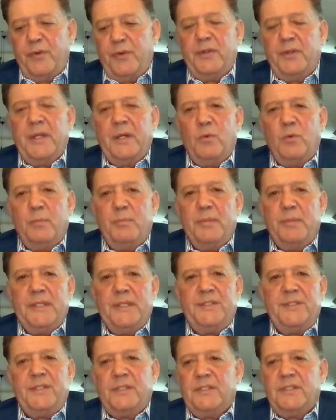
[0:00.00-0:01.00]
that we'll be
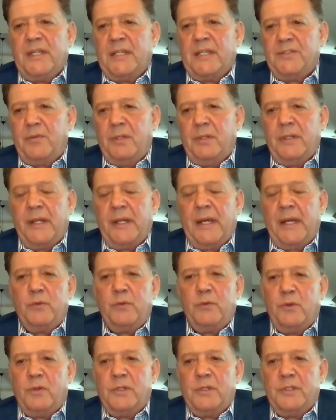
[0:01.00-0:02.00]
successful in
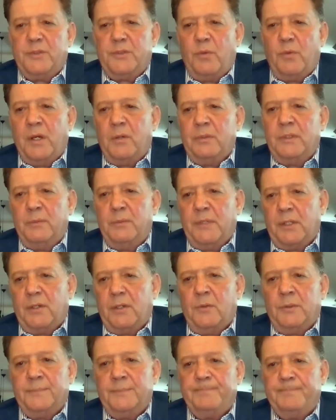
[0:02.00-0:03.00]
Ecuador as well with Lumina
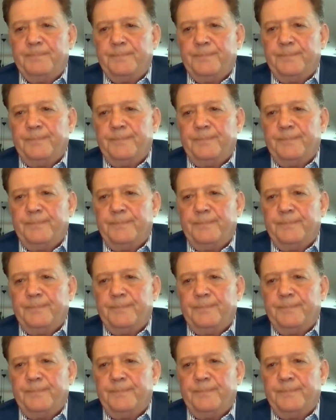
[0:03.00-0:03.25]
Gold.